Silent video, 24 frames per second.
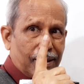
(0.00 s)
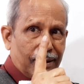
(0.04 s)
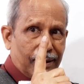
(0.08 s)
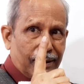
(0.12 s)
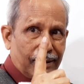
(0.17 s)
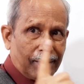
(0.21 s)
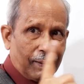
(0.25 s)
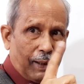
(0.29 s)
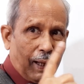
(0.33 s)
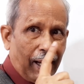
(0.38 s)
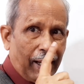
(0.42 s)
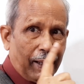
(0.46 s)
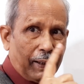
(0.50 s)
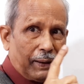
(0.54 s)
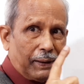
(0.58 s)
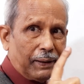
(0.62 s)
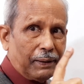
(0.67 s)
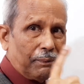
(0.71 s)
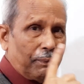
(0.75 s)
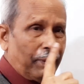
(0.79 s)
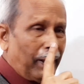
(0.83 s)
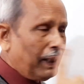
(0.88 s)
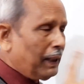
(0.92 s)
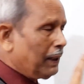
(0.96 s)
9,
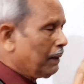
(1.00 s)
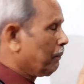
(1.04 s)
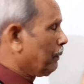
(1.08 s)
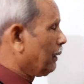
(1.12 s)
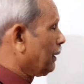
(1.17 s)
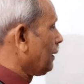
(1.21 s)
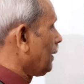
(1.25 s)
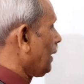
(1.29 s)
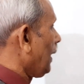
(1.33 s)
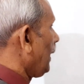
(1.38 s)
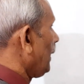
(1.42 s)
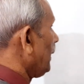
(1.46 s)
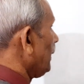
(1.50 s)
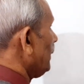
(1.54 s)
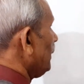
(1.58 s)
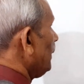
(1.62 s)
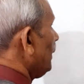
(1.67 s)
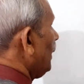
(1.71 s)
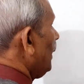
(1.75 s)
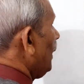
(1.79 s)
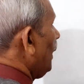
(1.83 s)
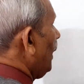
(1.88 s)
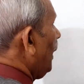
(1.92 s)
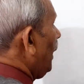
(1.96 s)
dividing by
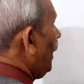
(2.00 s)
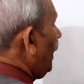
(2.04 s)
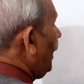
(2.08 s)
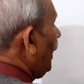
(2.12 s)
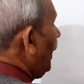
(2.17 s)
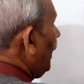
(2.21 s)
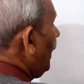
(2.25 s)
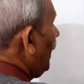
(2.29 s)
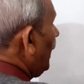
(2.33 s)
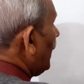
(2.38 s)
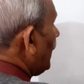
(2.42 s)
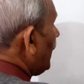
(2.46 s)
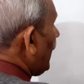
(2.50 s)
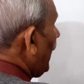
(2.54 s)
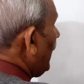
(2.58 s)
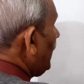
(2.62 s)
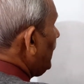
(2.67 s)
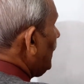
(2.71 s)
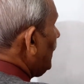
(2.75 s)
9, write